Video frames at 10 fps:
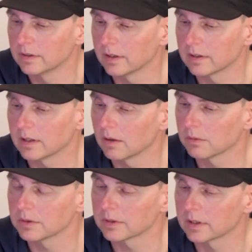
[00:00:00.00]
And
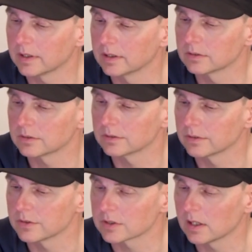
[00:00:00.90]
now you can enter
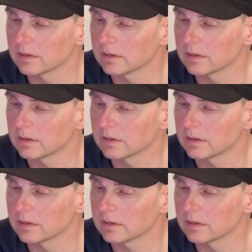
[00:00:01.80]
the scale